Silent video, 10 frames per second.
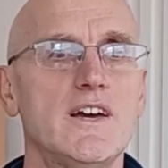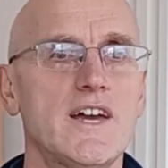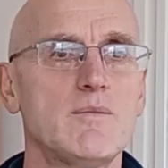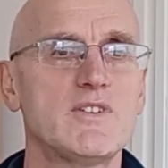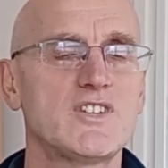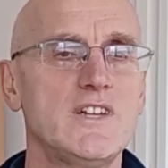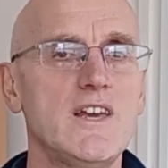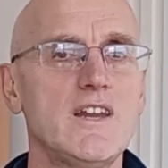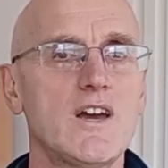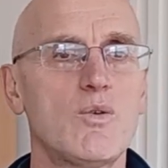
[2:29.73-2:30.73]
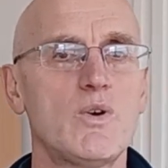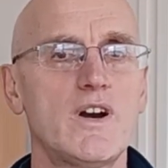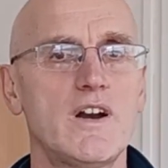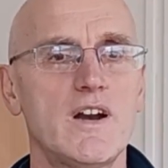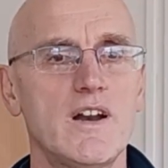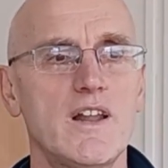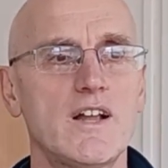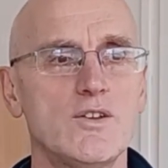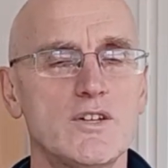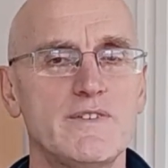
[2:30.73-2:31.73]
it's an area where a
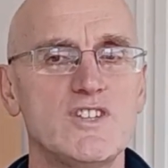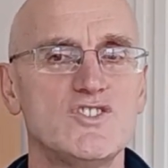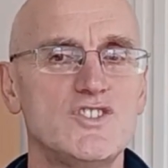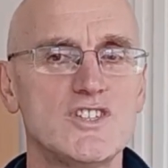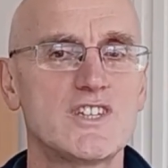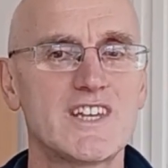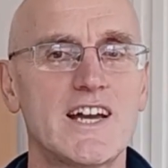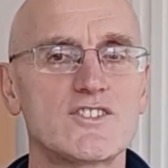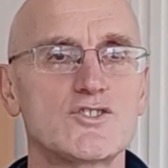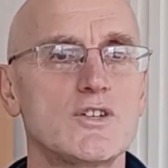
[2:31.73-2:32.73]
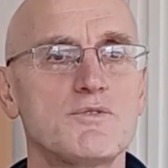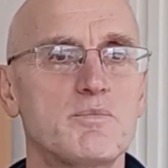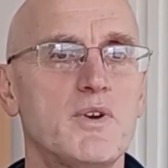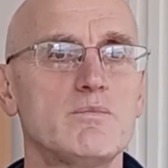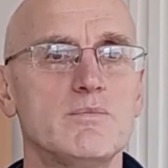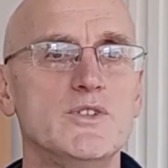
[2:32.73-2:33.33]
lot of agencies can't solve the problem.